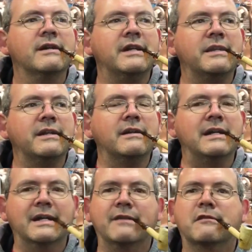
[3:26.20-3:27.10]
And uh,
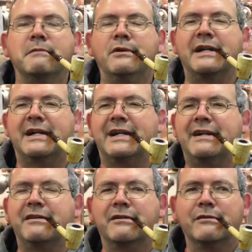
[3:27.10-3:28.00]
I can smoke out
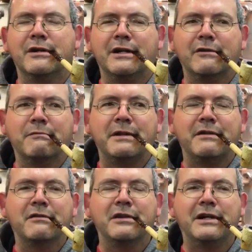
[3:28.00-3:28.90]
here in the garage, but
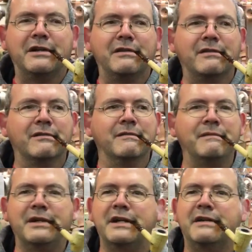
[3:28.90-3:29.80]
it's not as
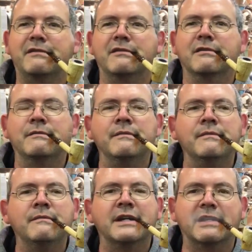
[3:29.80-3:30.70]
nice.
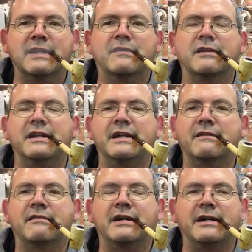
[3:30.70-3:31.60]
I like sitting
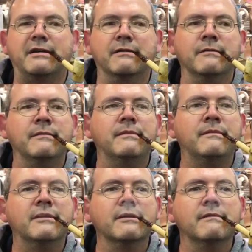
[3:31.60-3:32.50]
outside.
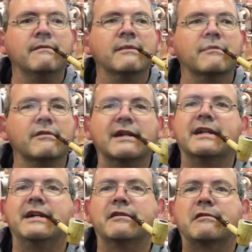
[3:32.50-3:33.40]
So I
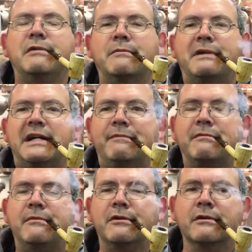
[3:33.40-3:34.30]
tend to smoke
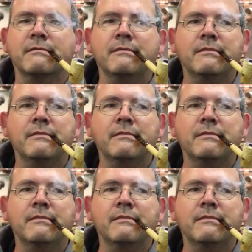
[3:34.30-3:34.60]
pipes more.